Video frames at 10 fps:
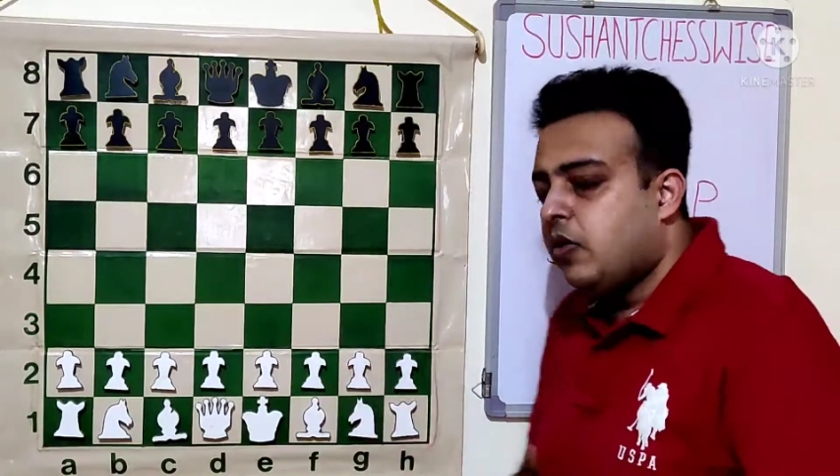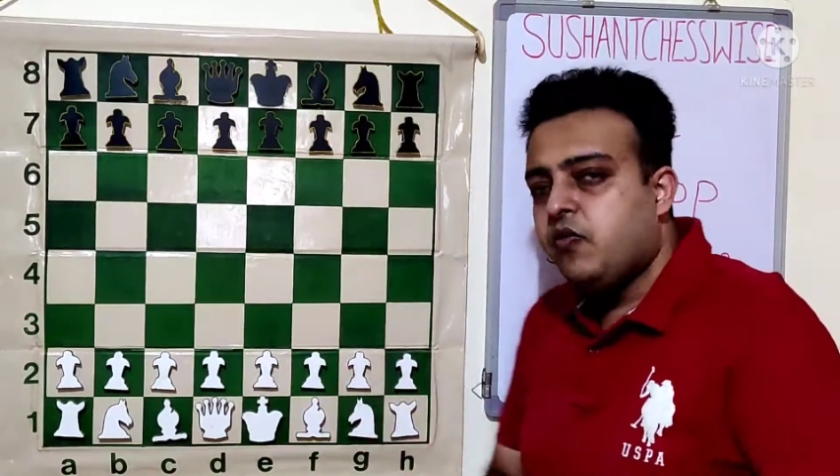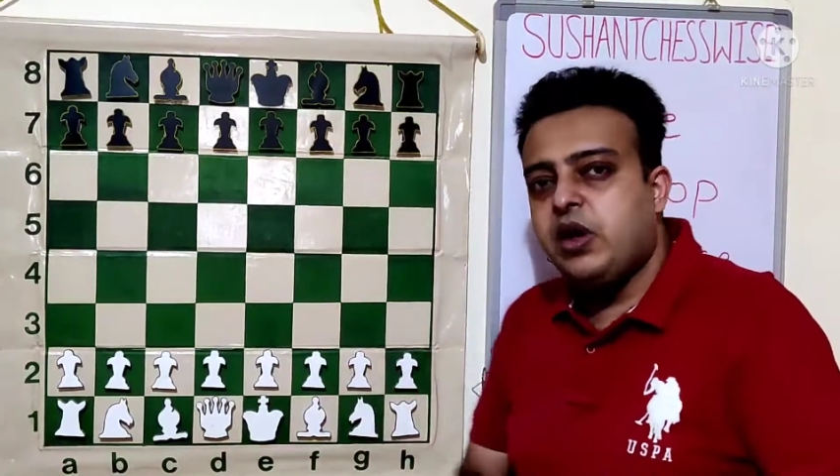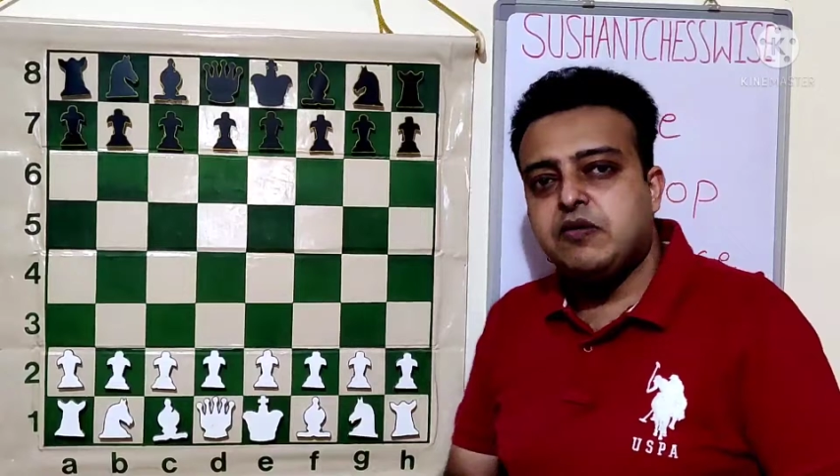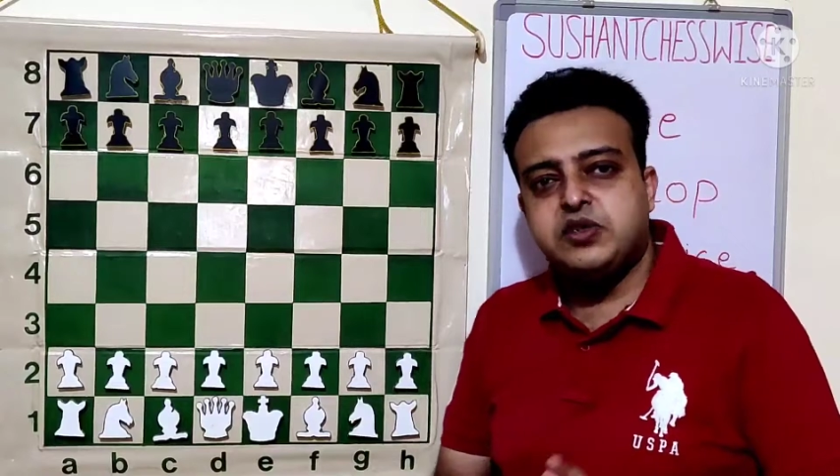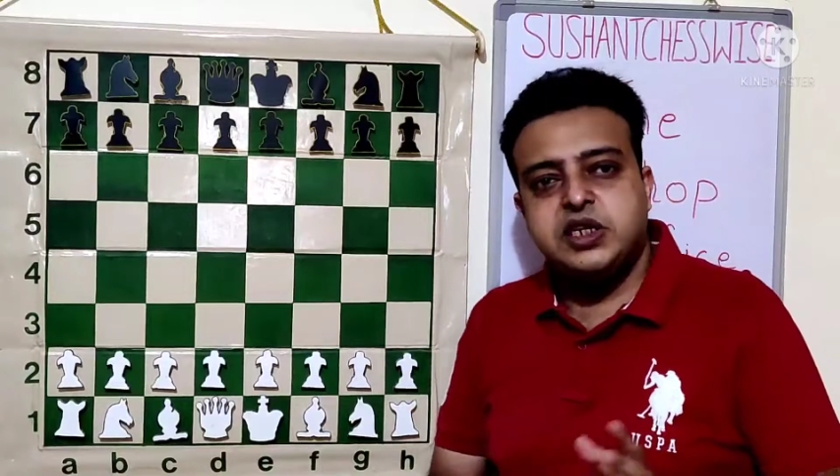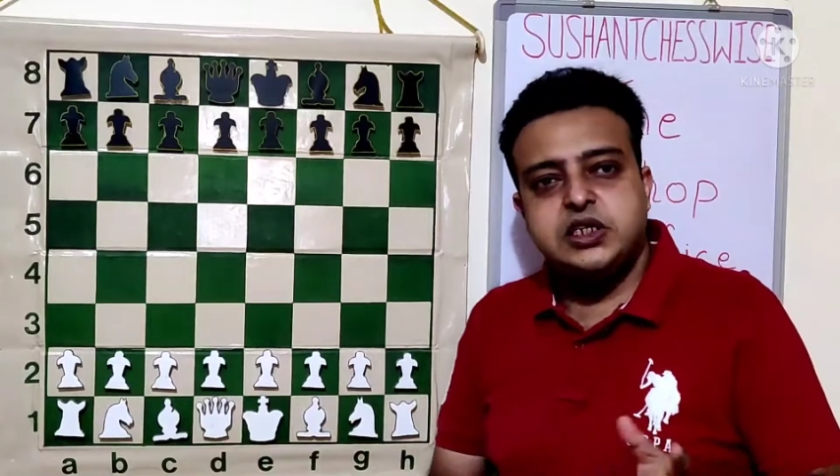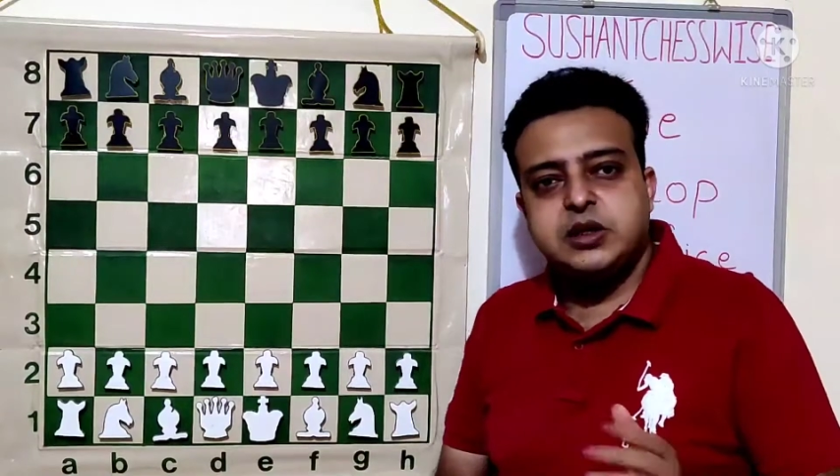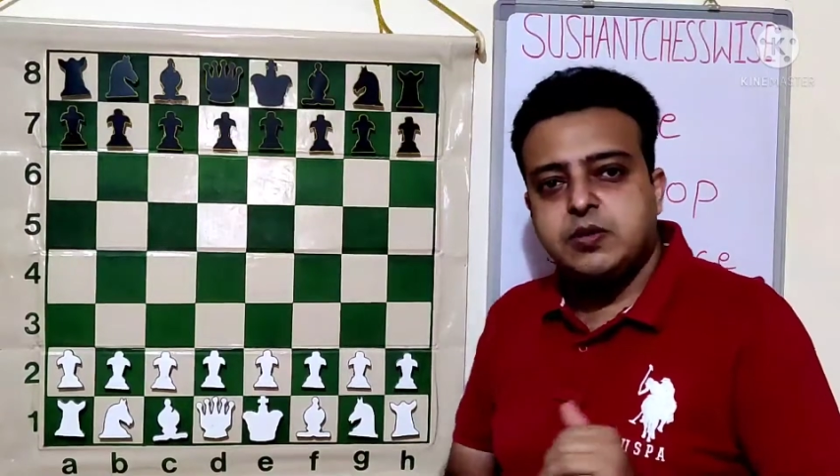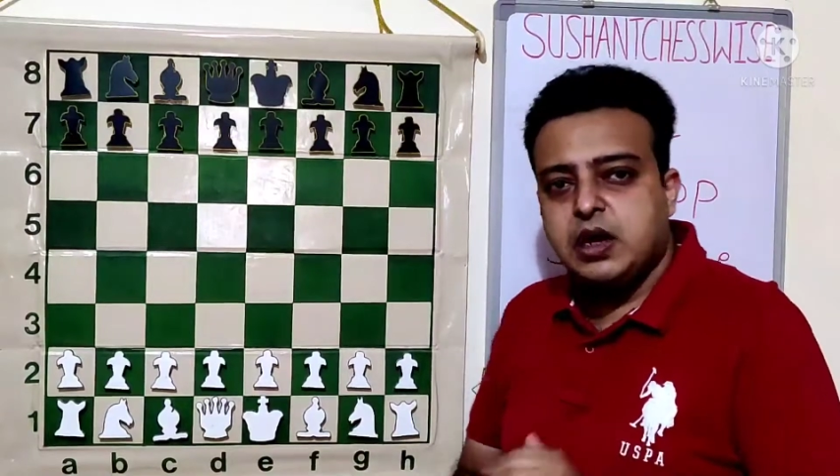We have seen
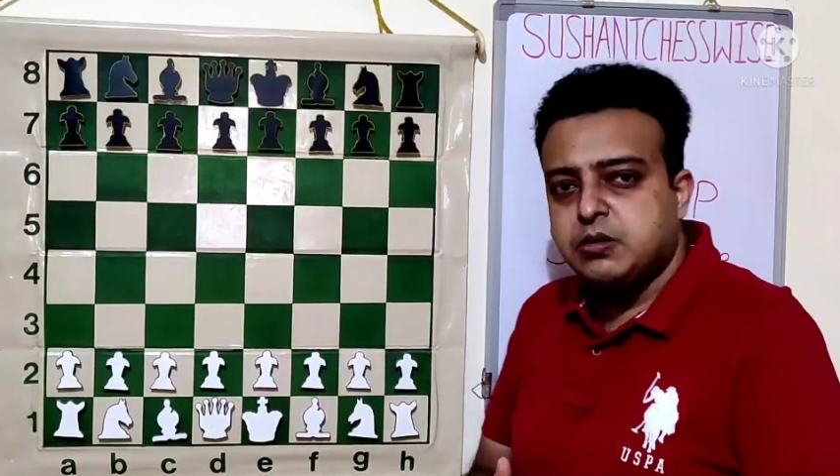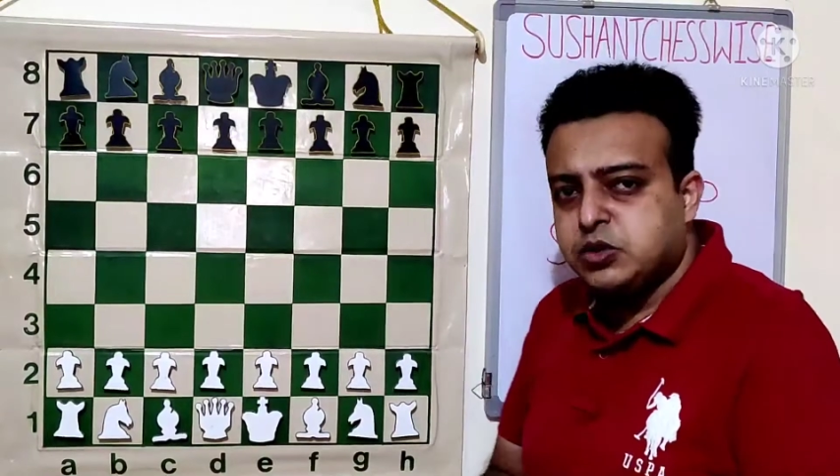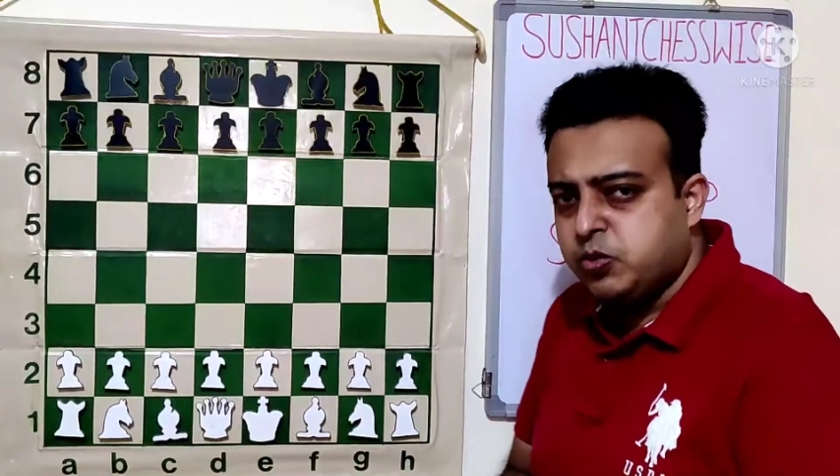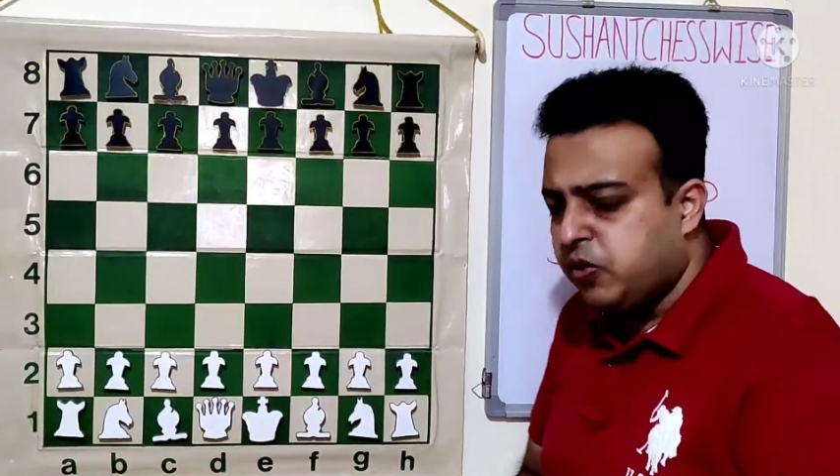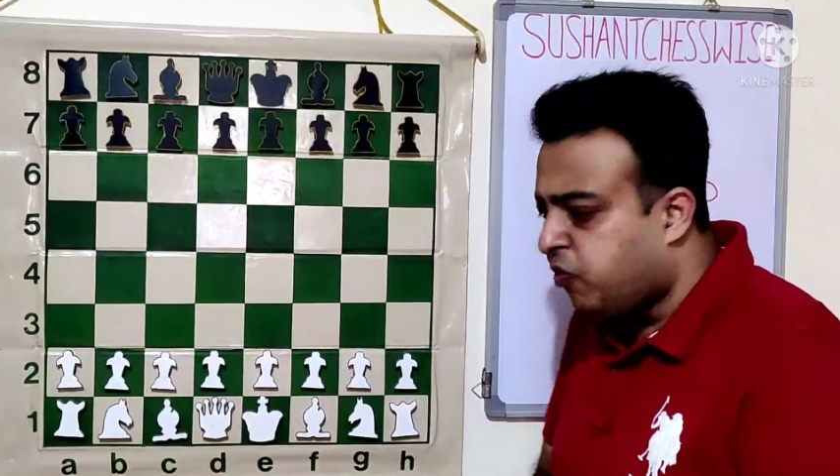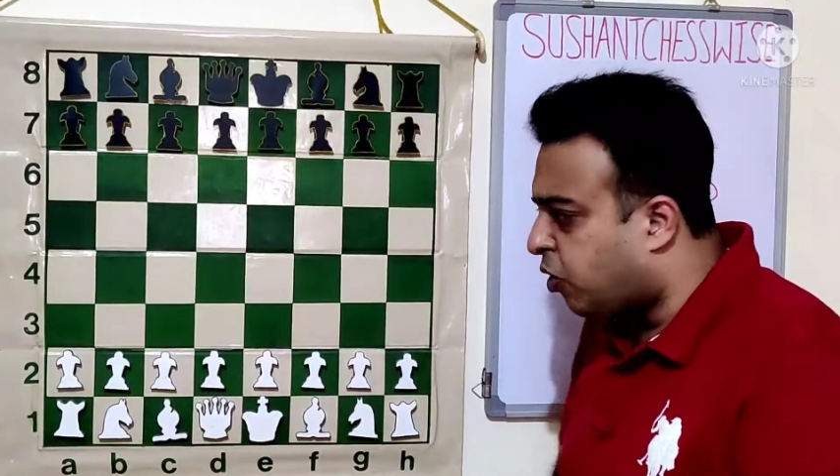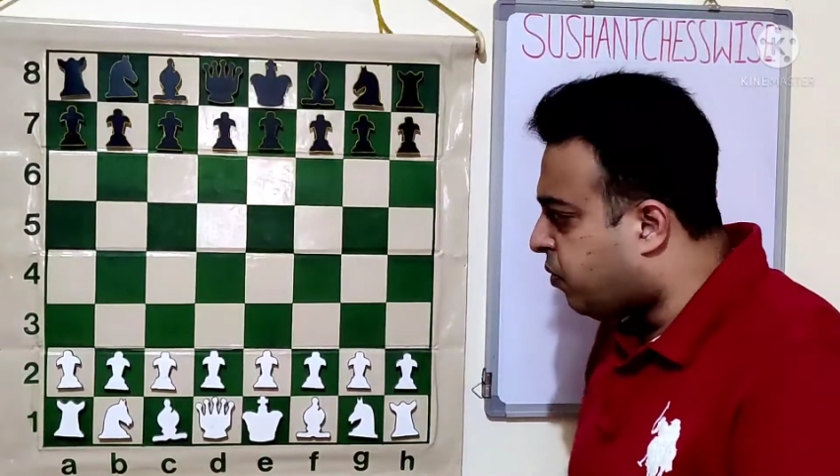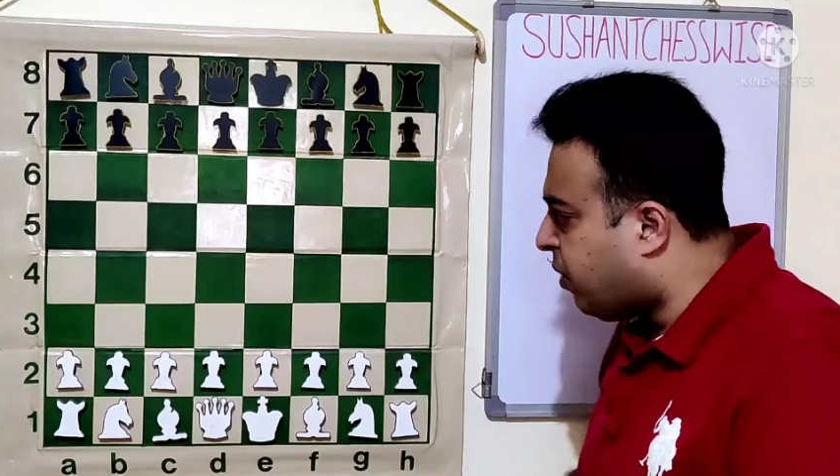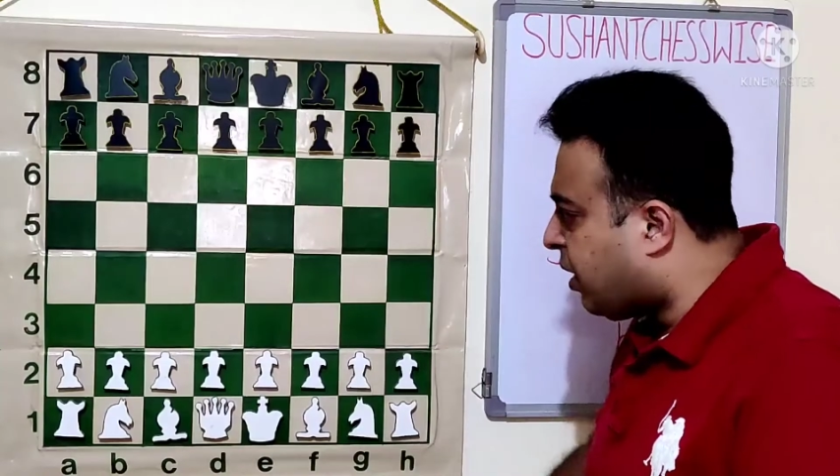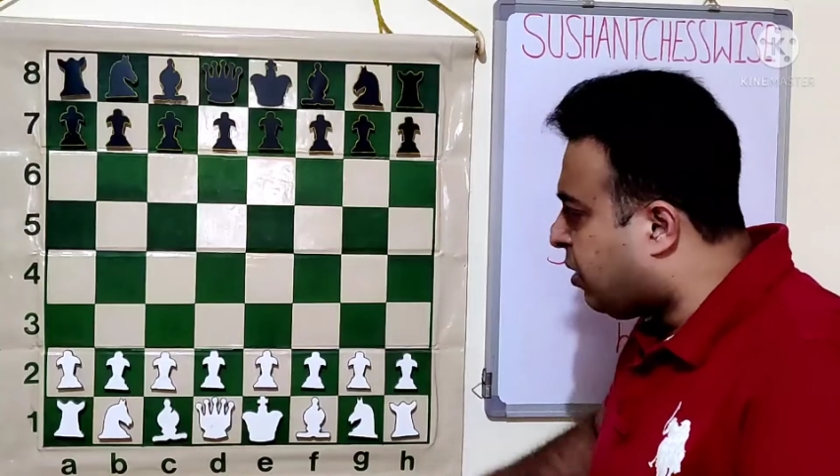some games before
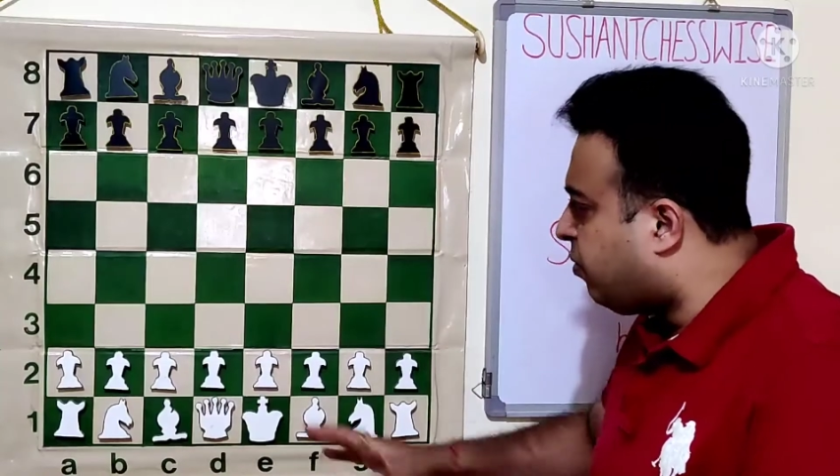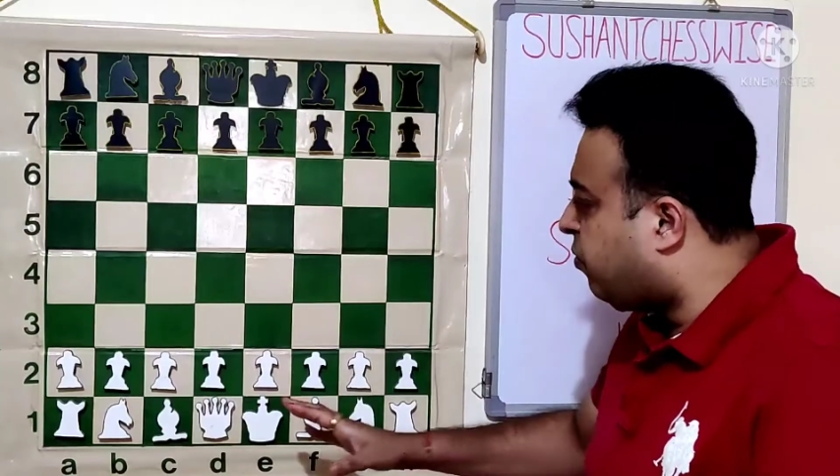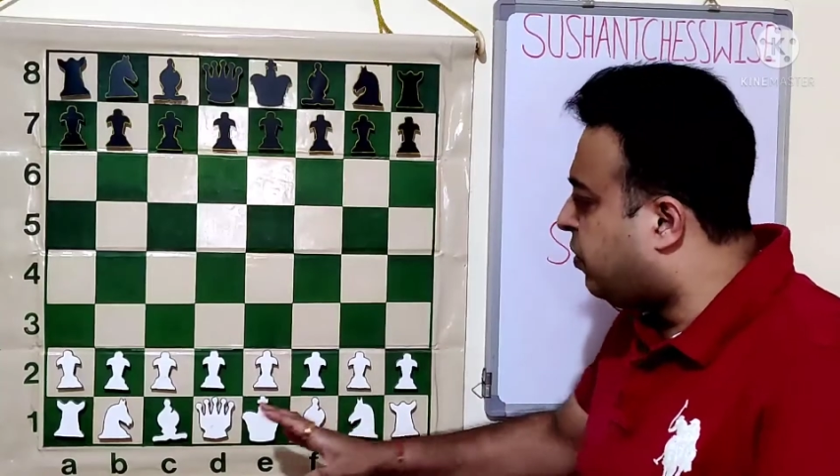where